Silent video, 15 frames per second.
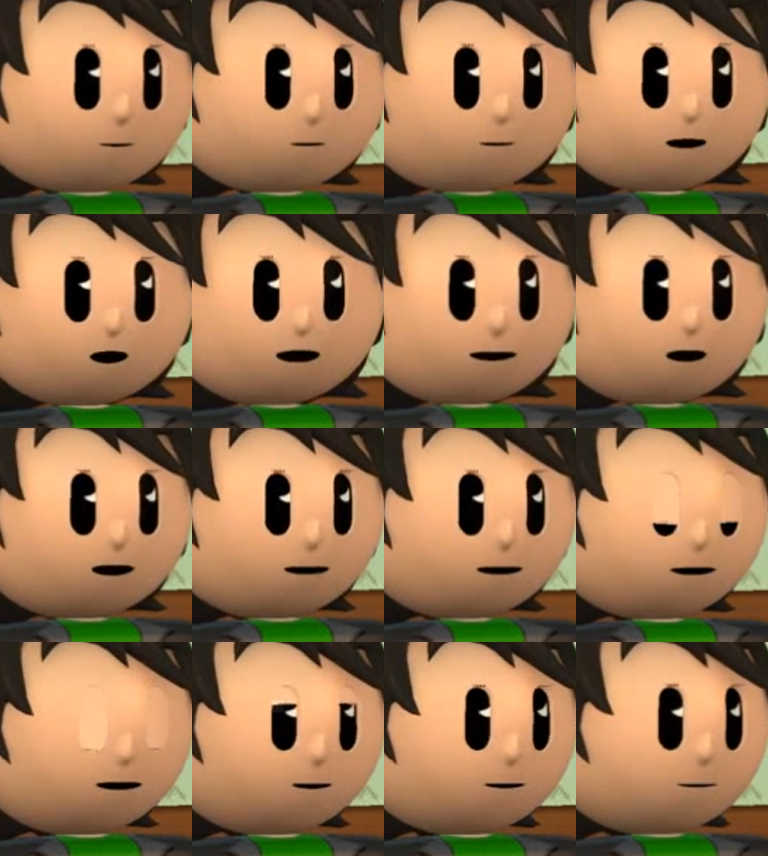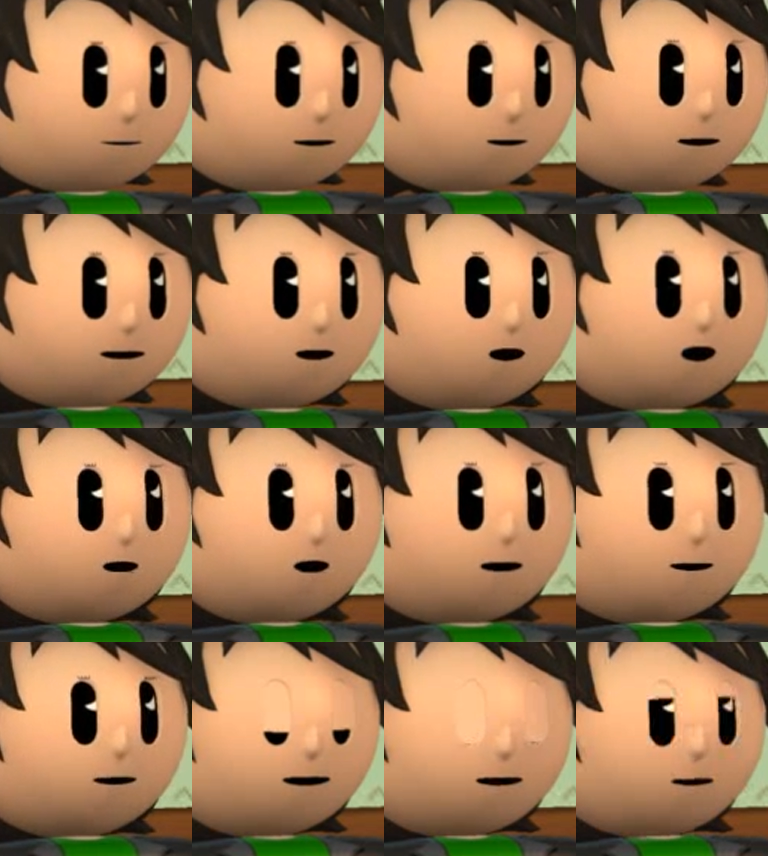My first week was spent getting
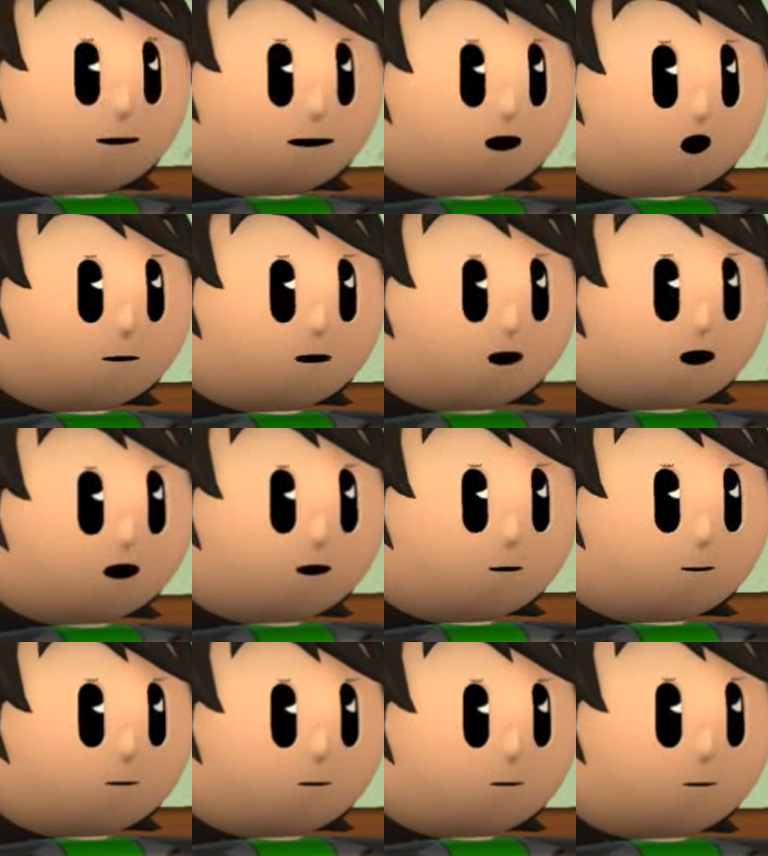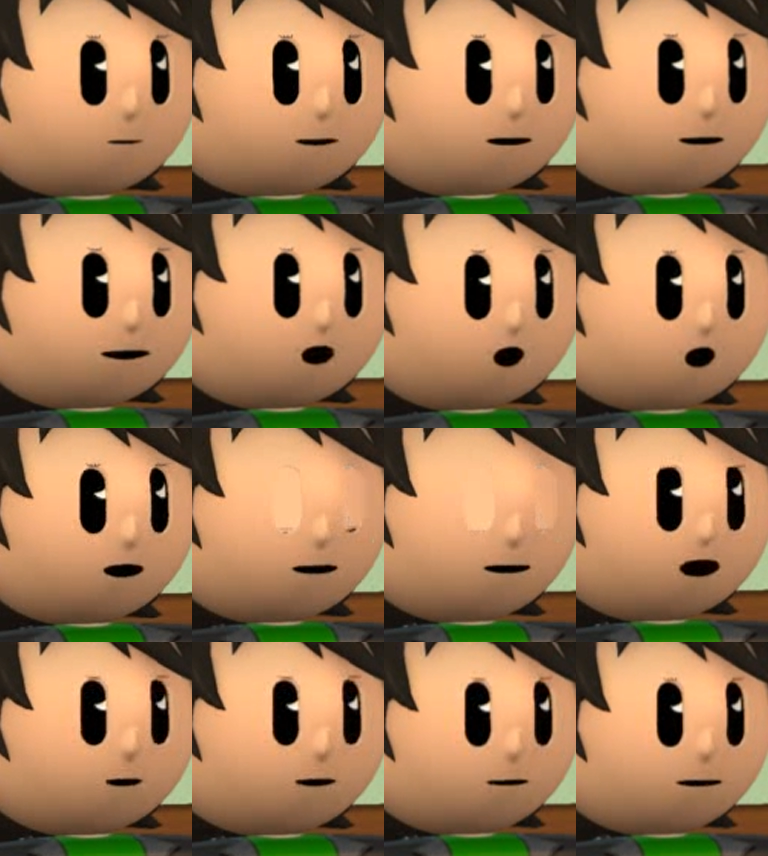acclimated to my new job, my new living
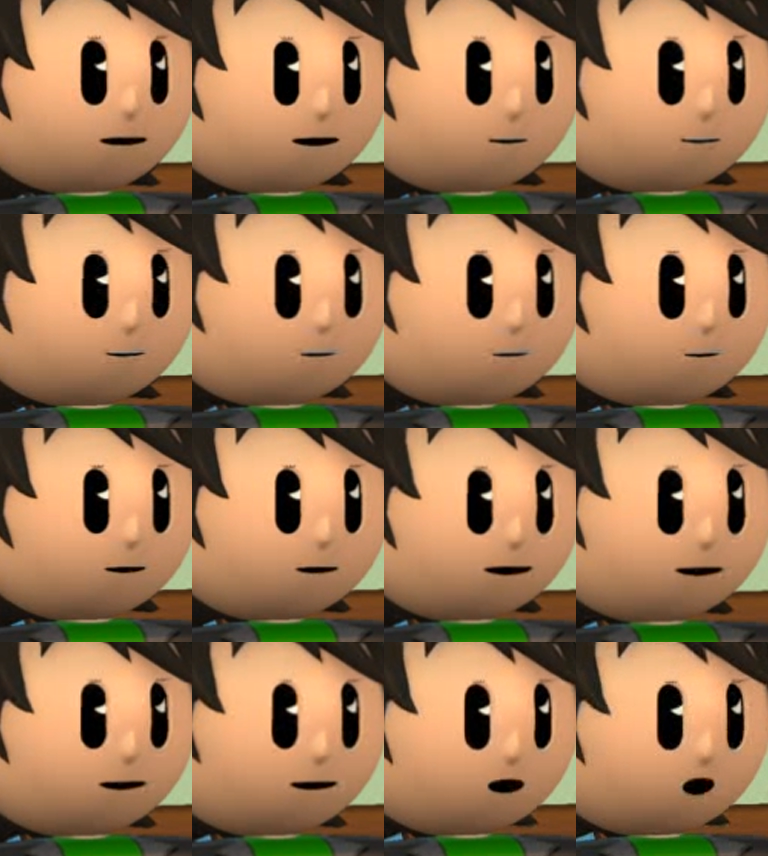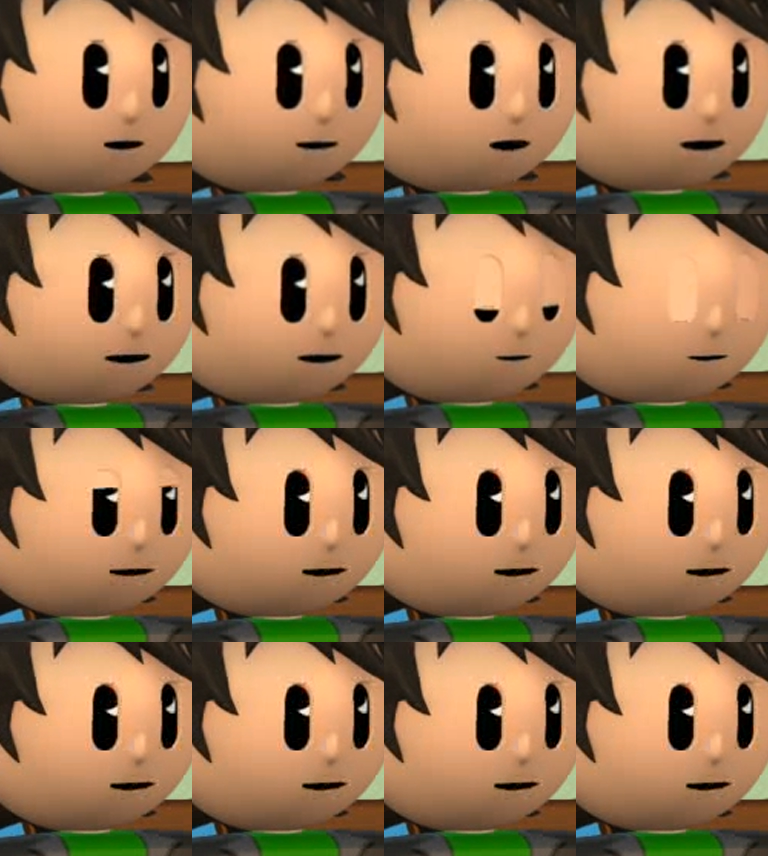arrangements, and meeting other people in